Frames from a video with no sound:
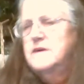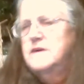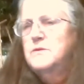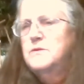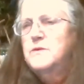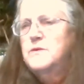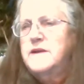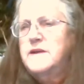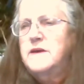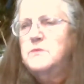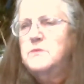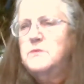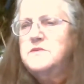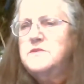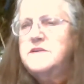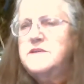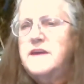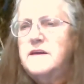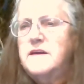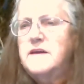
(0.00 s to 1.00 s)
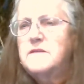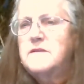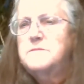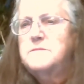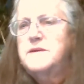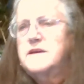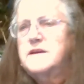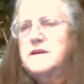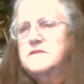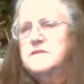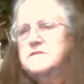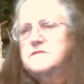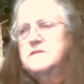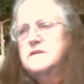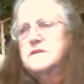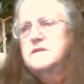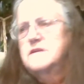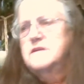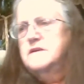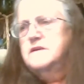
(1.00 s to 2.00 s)
when he was here because
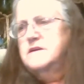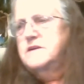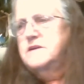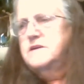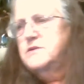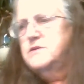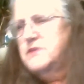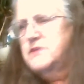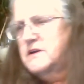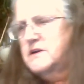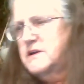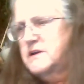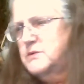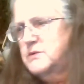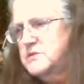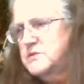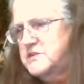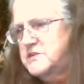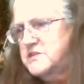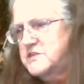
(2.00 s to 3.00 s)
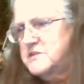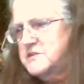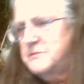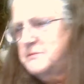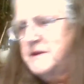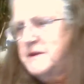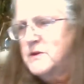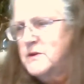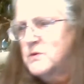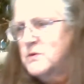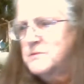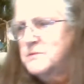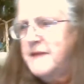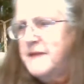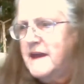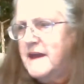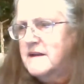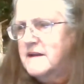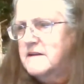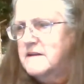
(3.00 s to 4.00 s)
you thought he was just a mean old
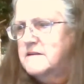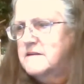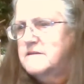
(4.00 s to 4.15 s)
man.